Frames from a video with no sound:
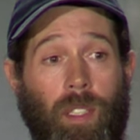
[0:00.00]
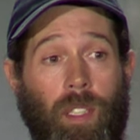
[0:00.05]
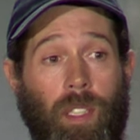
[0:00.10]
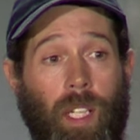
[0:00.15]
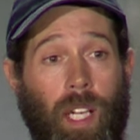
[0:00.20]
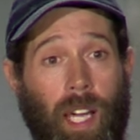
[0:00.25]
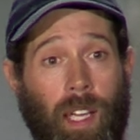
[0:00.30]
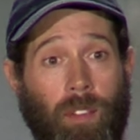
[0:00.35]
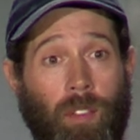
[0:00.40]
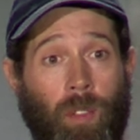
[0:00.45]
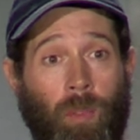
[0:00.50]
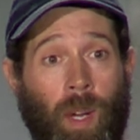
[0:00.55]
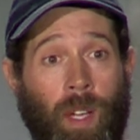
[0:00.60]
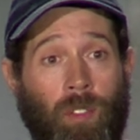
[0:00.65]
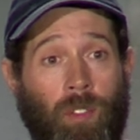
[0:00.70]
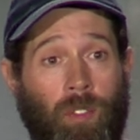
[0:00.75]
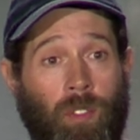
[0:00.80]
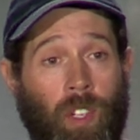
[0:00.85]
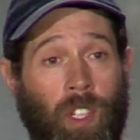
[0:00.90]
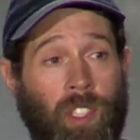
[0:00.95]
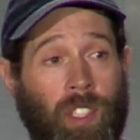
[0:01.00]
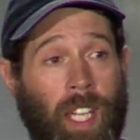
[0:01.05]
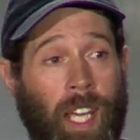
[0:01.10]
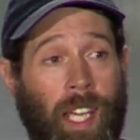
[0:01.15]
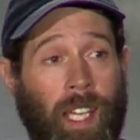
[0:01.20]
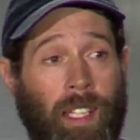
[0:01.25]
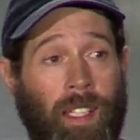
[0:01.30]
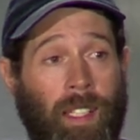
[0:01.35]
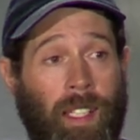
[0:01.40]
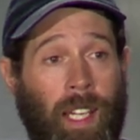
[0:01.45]
I even read
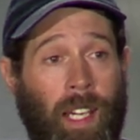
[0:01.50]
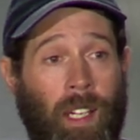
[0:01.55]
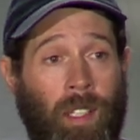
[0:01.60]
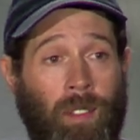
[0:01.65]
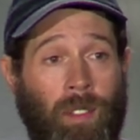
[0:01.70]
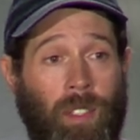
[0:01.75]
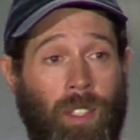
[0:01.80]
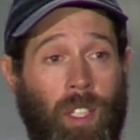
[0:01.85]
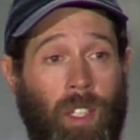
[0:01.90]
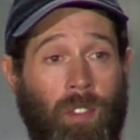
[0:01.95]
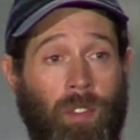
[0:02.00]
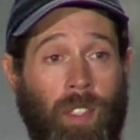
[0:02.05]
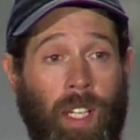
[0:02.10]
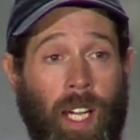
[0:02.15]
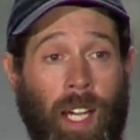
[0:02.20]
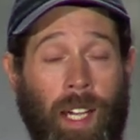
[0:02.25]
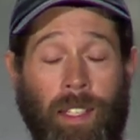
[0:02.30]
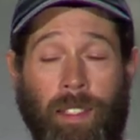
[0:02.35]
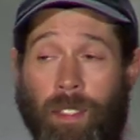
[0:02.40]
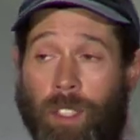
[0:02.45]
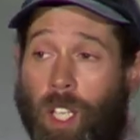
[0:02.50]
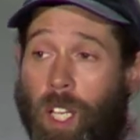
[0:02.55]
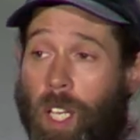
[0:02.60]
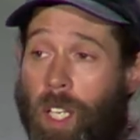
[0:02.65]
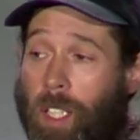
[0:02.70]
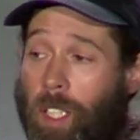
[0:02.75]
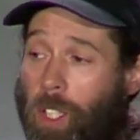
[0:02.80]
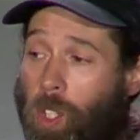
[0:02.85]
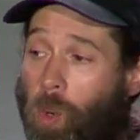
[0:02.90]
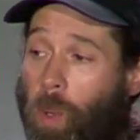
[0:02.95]
firsthand accounts of guys
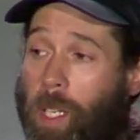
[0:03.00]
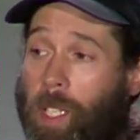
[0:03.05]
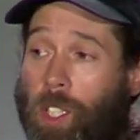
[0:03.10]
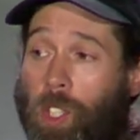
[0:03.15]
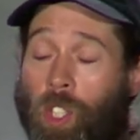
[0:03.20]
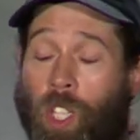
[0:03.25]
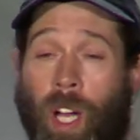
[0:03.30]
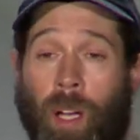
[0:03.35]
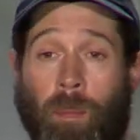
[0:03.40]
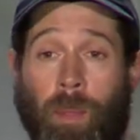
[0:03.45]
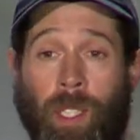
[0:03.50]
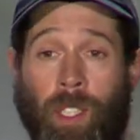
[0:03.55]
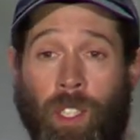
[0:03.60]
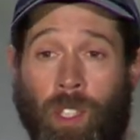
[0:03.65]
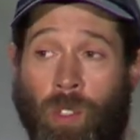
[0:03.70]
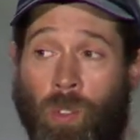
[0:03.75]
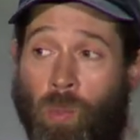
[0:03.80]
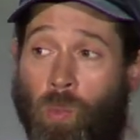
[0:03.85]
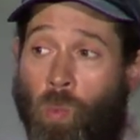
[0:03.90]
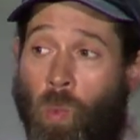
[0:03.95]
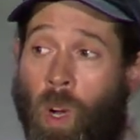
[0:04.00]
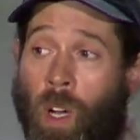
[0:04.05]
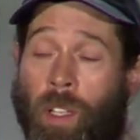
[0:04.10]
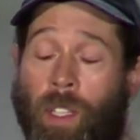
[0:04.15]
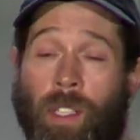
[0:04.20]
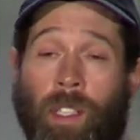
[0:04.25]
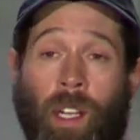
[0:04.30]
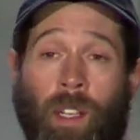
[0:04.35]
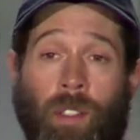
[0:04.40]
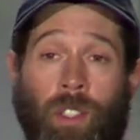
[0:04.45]
quitting a job at noon,
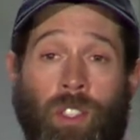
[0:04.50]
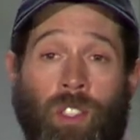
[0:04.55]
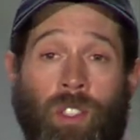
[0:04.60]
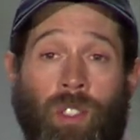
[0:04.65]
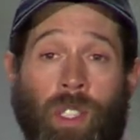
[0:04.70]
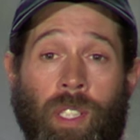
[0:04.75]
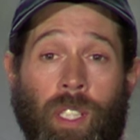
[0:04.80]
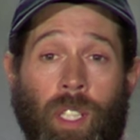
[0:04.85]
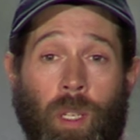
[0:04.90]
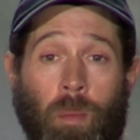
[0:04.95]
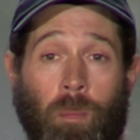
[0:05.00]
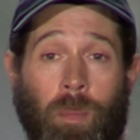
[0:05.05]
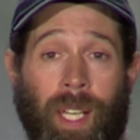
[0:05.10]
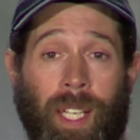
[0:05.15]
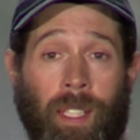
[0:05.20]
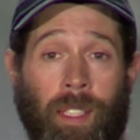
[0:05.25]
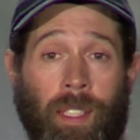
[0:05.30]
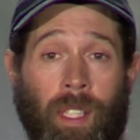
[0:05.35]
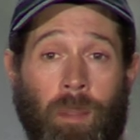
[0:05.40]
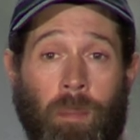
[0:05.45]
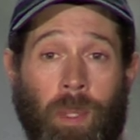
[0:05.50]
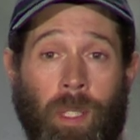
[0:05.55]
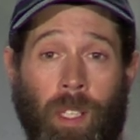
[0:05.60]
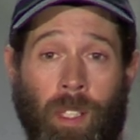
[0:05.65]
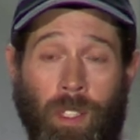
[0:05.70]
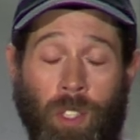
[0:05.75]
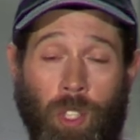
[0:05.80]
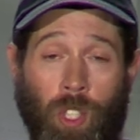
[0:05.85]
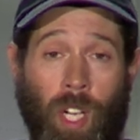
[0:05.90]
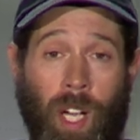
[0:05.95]
walking down the street, and picking up
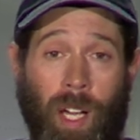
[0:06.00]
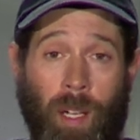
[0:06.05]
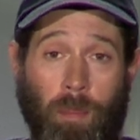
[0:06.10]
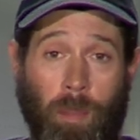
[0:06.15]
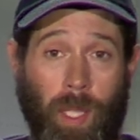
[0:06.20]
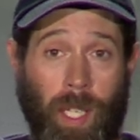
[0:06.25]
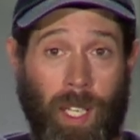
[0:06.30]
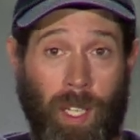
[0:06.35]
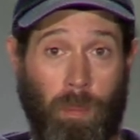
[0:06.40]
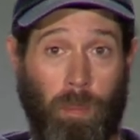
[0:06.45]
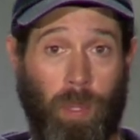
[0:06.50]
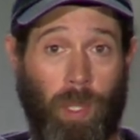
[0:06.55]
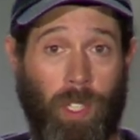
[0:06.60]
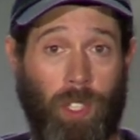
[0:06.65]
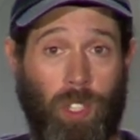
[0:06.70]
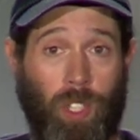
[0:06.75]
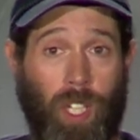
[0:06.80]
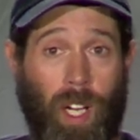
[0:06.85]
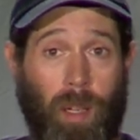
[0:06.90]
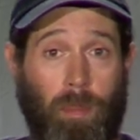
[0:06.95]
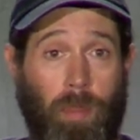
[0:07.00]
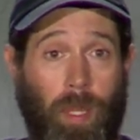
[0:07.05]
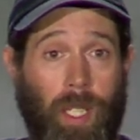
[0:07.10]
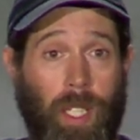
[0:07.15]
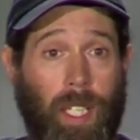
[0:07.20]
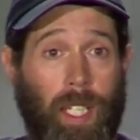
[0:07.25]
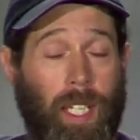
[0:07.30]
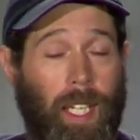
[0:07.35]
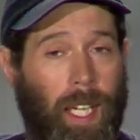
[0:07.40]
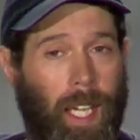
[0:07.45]
another job at a print shop.
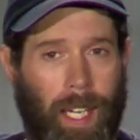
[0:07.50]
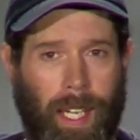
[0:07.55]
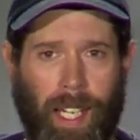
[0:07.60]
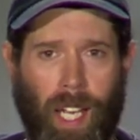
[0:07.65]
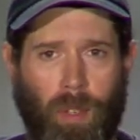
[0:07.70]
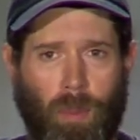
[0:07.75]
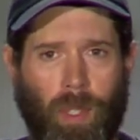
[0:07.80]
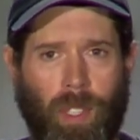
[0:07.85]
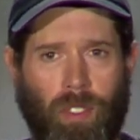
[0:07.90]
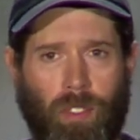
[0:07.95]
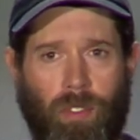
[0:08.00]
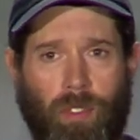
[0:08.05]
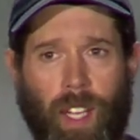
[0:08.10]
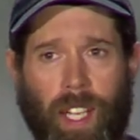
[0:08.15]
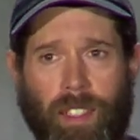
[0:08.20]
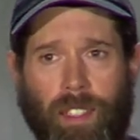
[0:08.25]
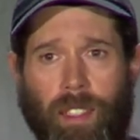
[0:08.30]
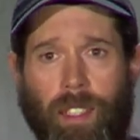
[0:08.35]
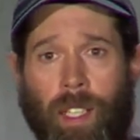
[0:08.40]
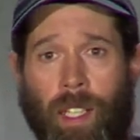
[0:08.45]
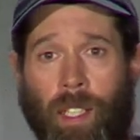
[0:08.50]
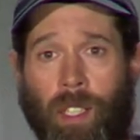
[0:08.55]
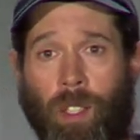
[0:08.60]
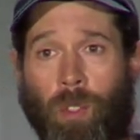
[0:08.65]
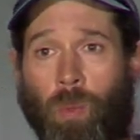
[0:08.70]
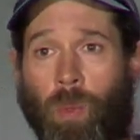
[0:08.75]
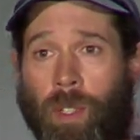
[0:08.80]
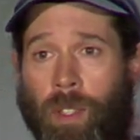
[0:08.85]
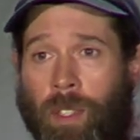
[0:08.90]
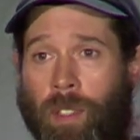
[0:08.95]
And I got really fascinated
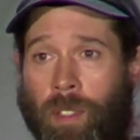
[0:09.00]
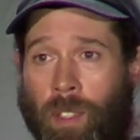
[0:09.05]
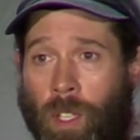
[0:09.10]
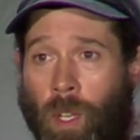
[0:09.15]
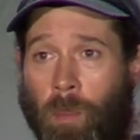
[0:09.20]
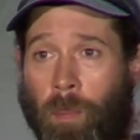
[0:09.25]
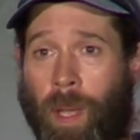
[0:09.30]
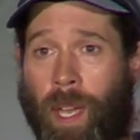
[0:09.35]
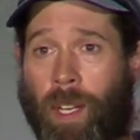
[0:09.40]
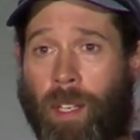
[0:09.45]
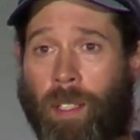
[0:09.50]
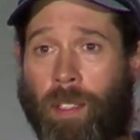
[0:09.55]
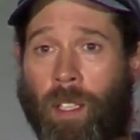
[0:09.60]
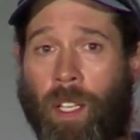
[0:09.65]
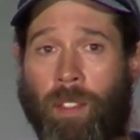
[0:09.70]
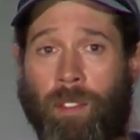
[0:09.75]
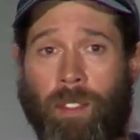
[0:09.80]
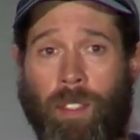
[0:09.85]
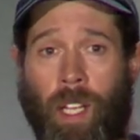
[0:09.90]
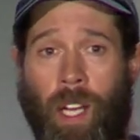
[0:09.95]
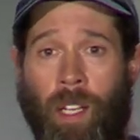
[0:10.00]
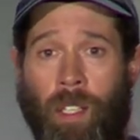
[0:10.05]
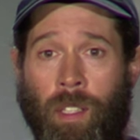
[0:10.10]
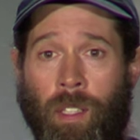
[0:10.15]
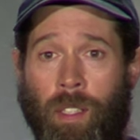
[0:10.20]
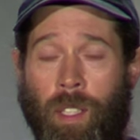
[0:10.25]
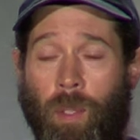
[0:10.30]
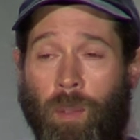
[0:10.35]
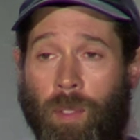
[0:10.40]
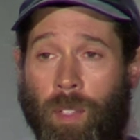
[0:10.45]
with this nomadic lifestyle that
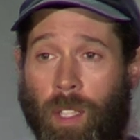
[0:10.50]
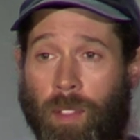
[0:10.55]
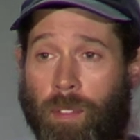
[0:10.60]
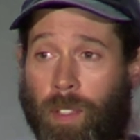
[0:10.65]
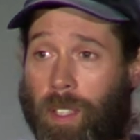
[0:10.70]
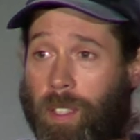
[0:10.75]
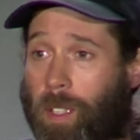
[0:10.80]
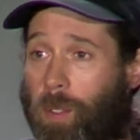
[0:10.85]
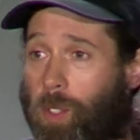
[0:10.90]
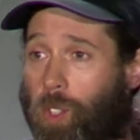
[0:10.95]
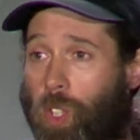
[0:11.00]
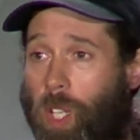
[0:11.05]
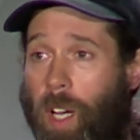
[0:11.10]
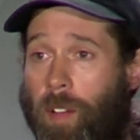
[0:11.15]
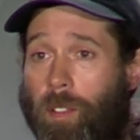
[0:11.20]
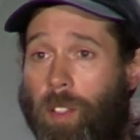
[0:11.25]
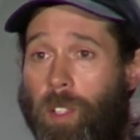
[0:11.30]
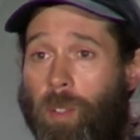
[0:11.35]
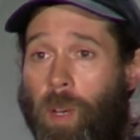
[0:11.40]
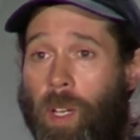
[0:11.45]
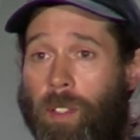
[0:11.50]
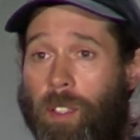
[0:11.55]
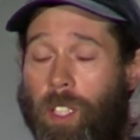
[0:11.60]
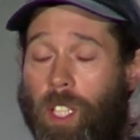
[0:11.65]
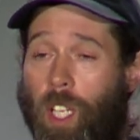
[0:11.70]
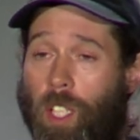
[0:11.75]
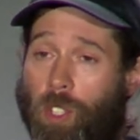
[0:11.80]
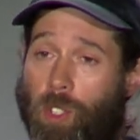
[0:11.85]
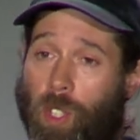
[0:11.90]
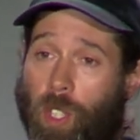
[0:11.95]
they were living. They were traveling around the
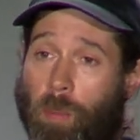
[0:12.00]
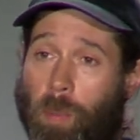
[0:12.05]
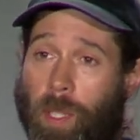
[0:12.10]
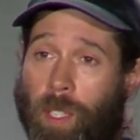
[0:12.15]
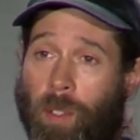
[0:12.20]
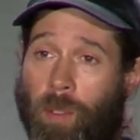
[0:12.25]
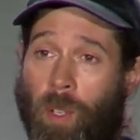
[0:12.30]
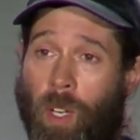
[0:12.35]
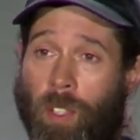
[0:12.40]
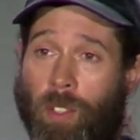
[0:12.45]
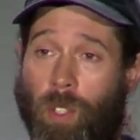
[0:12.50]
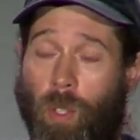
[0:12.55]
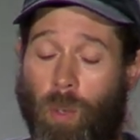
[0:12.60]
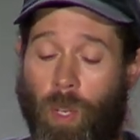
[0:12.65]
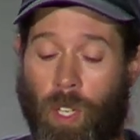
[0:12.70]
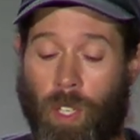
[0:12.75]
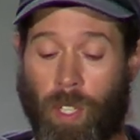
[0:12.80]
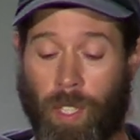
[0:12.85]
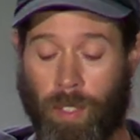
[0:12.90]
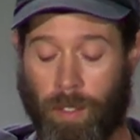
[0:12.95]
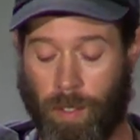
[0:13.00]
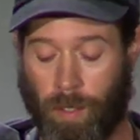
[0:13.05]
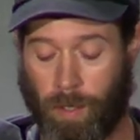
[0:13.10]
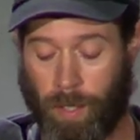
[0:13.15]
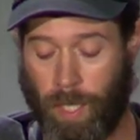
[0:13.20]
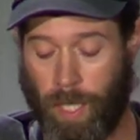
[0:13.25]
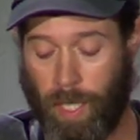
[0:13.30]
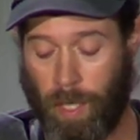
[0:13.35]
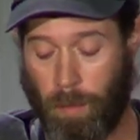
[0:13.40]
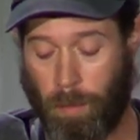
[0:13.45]
country, but they were also earning their
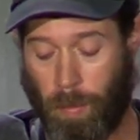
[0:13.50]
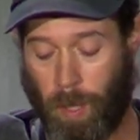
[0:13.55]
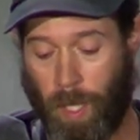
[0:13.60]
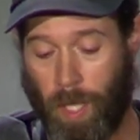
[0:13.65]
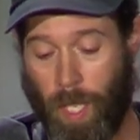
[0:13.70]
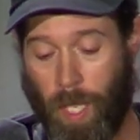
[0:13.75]
keep.